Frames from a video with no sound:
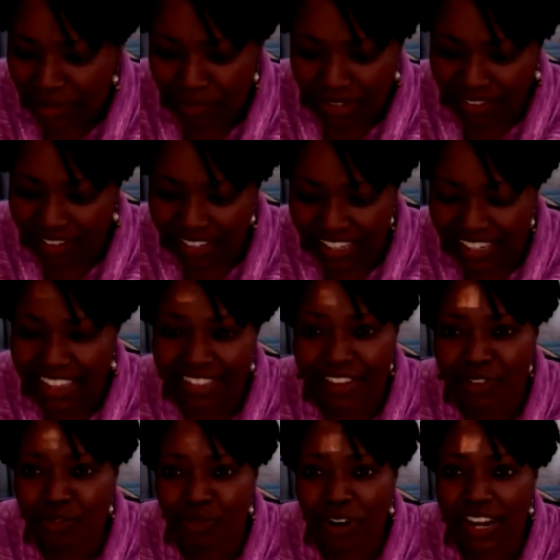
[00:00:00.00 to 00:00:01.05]
Am I looking at
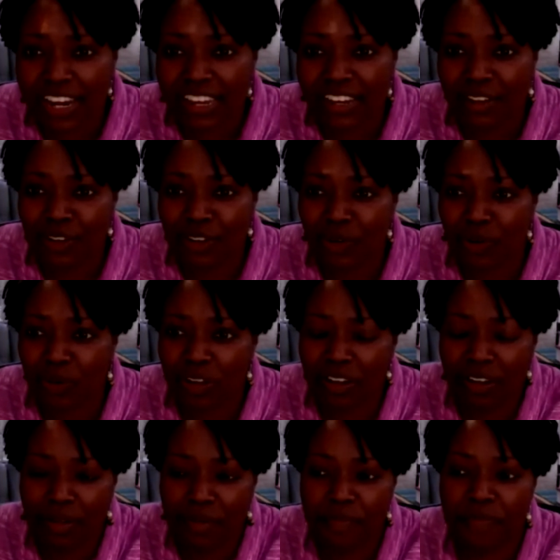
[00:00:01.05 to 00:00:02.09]
this right?
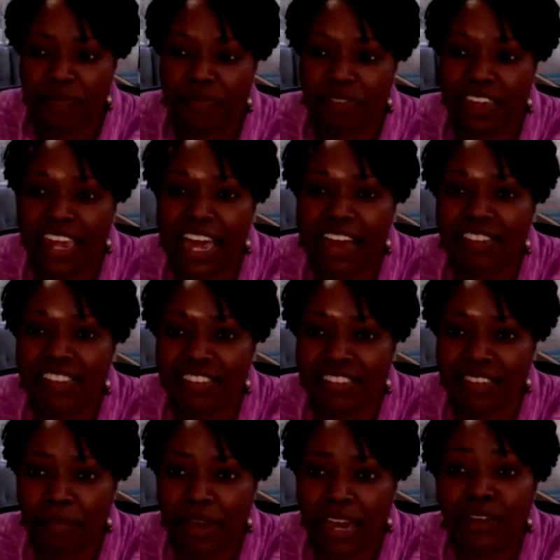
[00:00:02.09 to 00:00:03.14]
And having
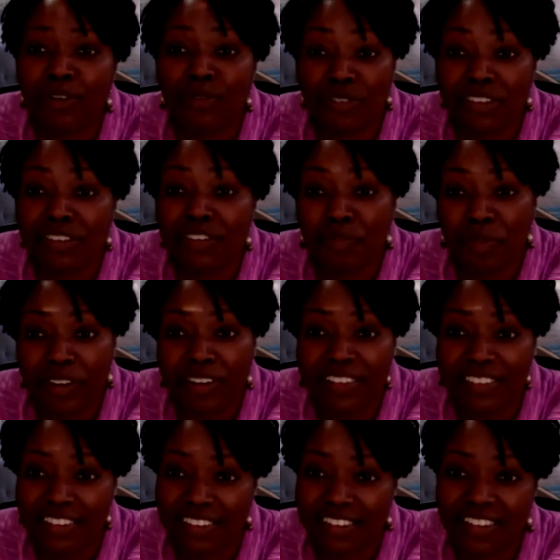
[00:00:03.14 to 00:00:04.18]
somebody who's
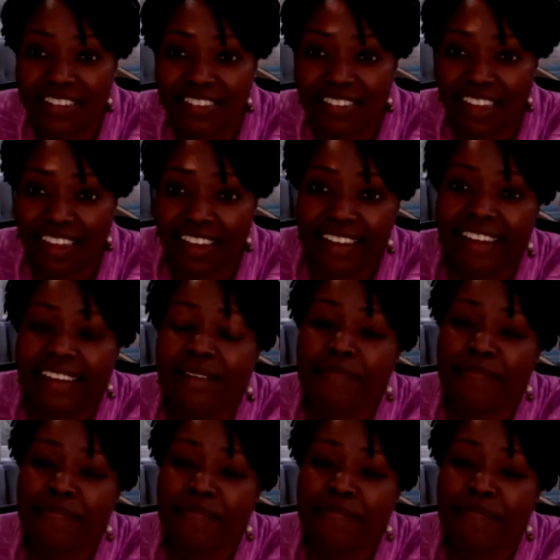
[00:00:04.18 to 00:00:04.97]
experienced in it say,